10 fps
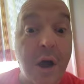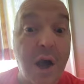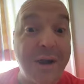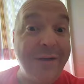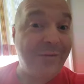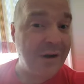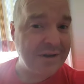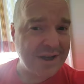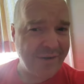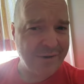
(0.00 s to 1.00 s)
All right,
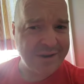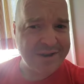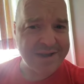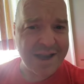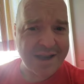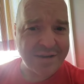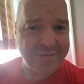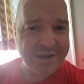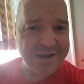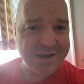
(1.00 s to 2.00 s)
folks, I've read the second
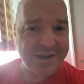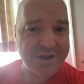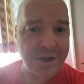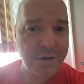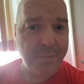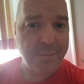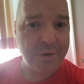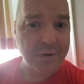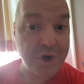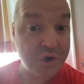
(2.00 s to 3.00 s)
of the six
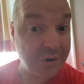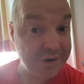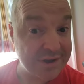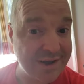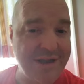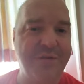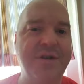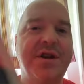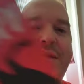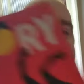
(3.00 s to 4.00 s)
Booker shortlist titles for
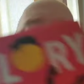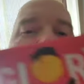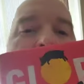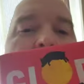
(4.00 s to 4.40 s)
this year. This is